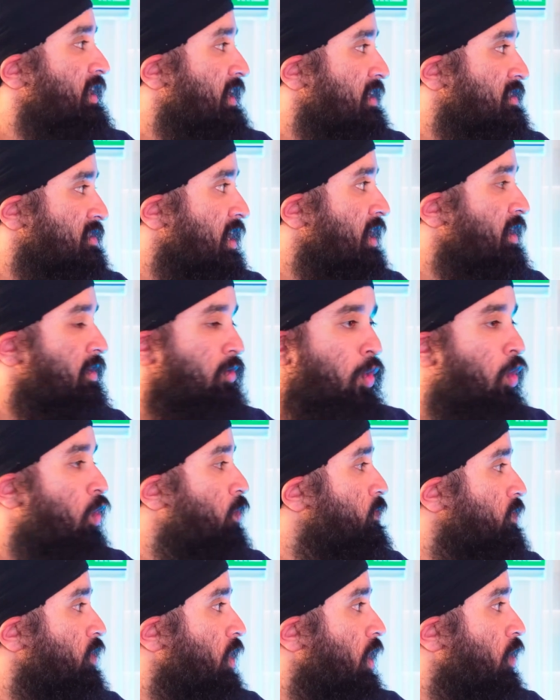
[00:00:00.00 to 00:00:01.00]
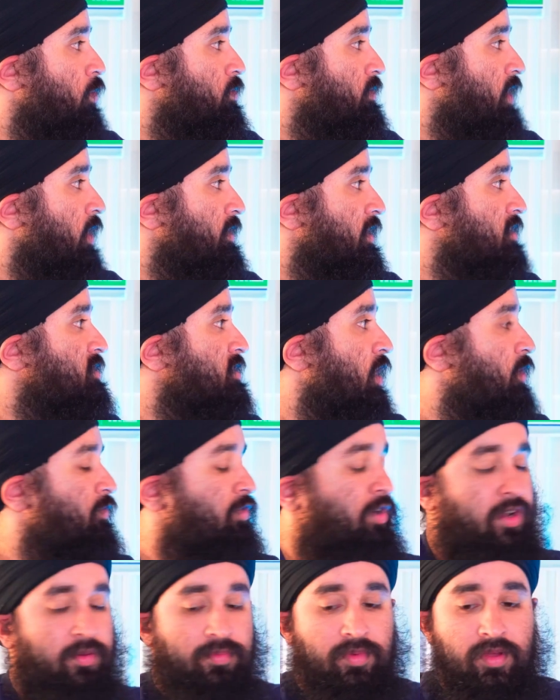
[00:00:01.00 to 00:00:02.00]
like I said, hometown discount
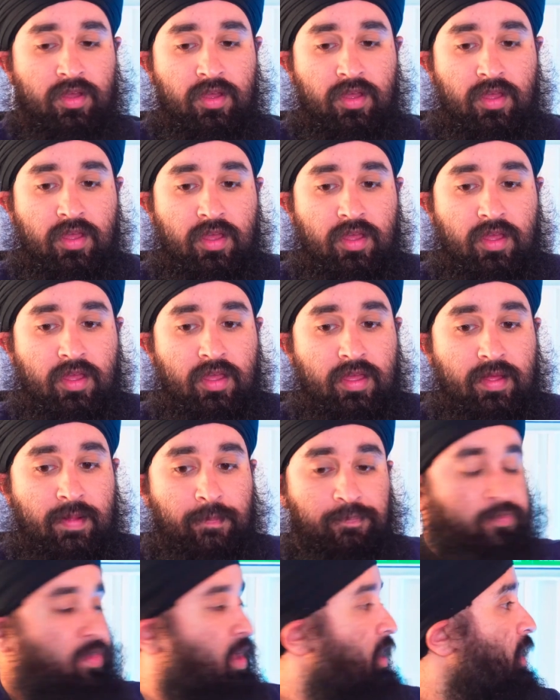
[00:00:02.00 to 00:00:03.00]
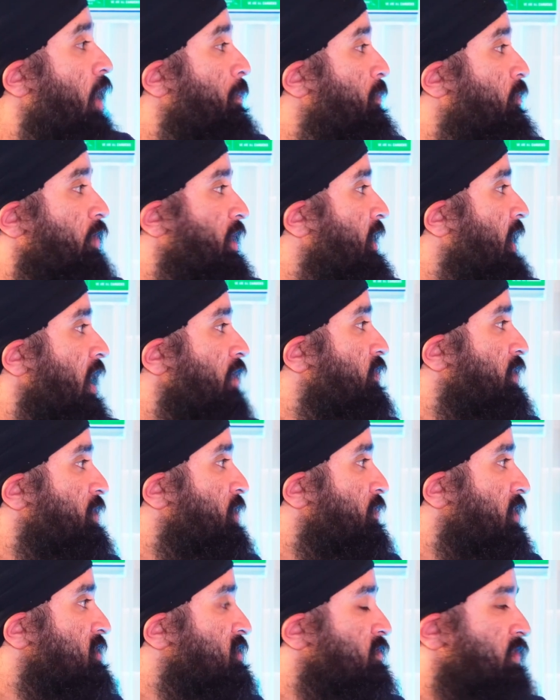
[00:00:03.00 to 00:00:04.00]
for him. They upgraded heavily
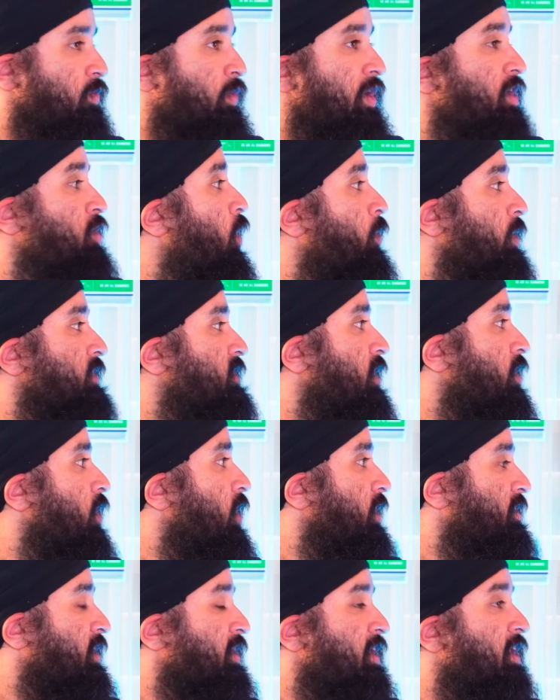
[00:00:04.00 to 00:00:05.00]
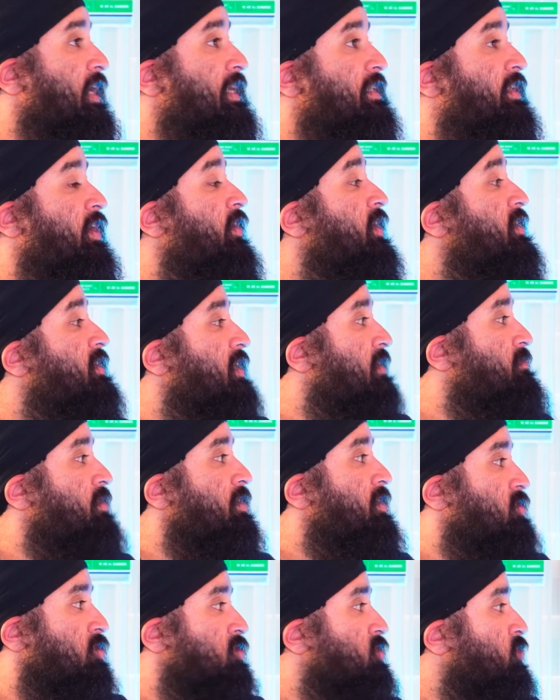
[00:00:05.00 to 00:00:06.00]
defensively. We know what they are. They're a team
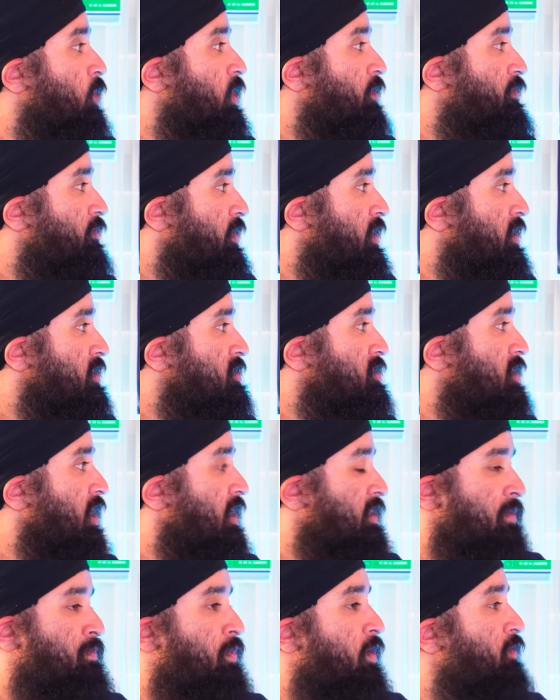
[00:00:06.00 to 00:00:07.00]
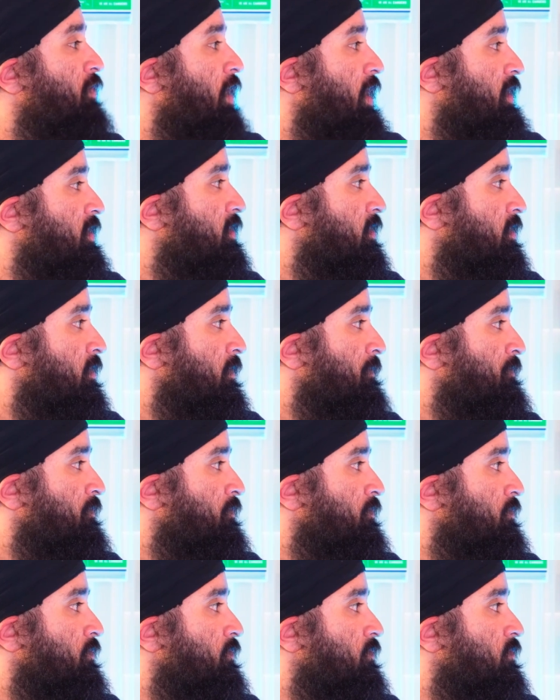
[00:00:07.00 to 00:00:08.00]
that needs to score first and then prevent.
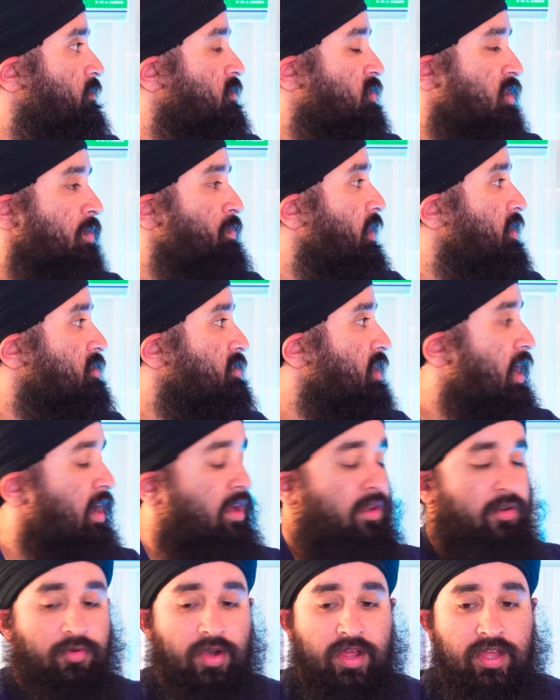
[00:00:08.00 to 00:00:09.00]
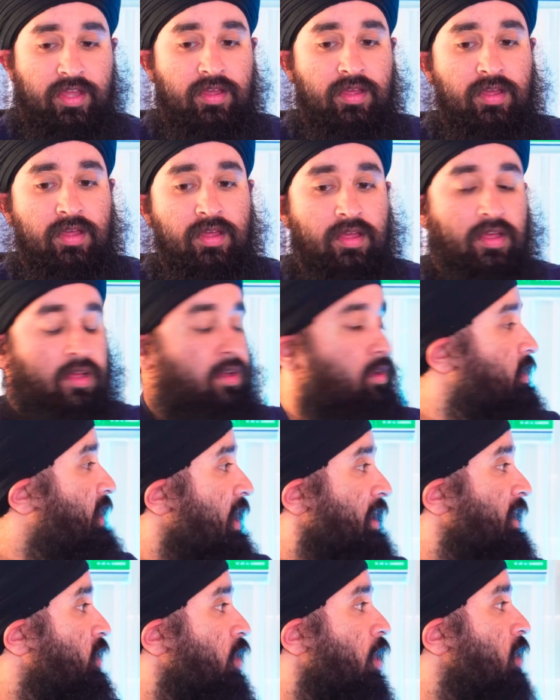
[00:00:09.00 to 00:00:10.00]
Simple as that, right?
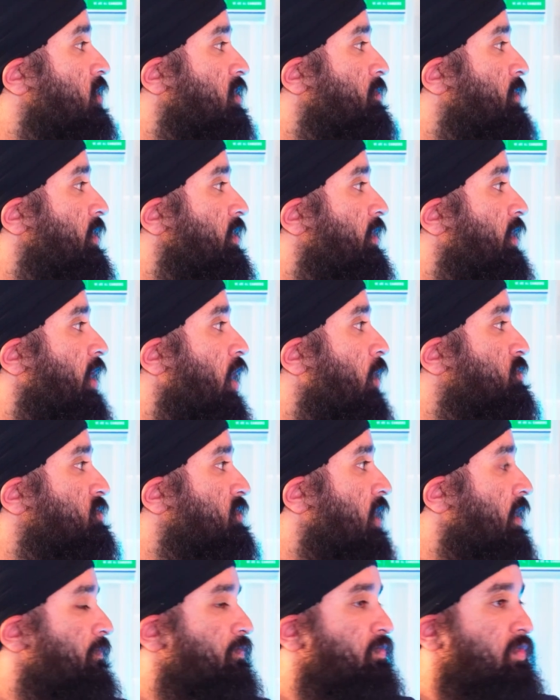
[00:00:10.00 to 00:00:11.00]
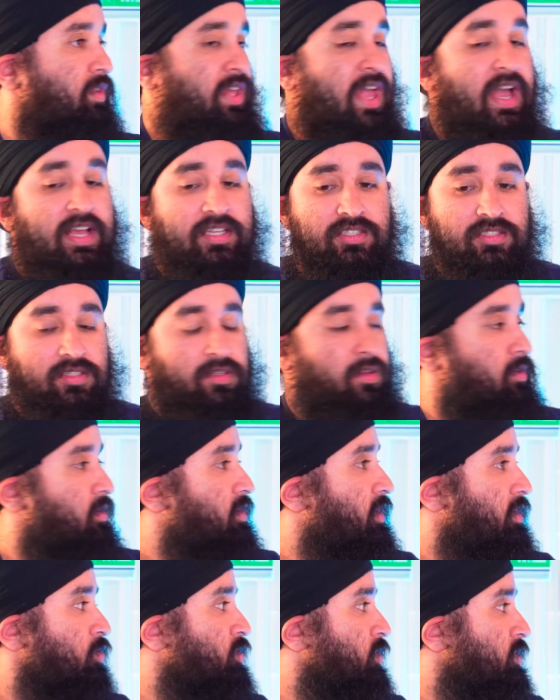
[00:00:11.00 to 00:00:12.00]
Getting Keandre Miller helps that. Yes,
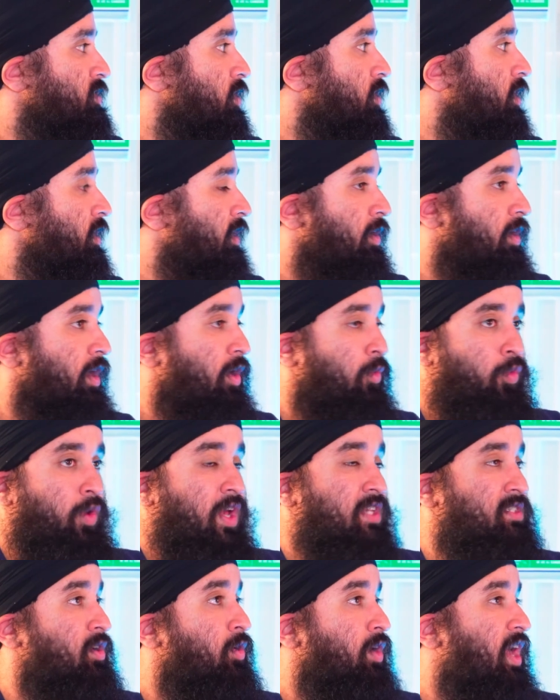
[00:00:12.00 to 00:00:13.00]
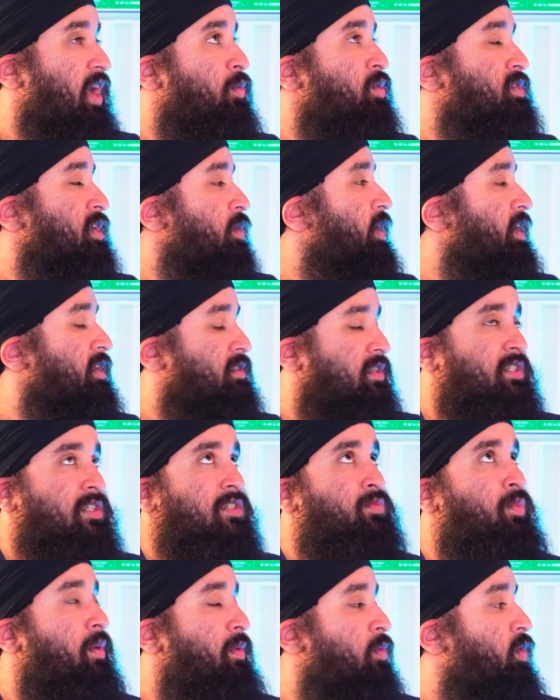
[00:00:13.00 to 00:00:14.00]

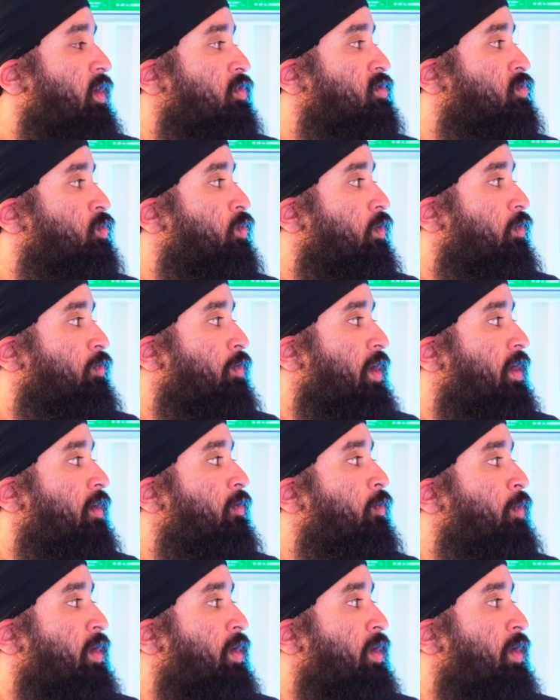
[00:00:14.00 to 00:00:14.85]
this might be one of those rare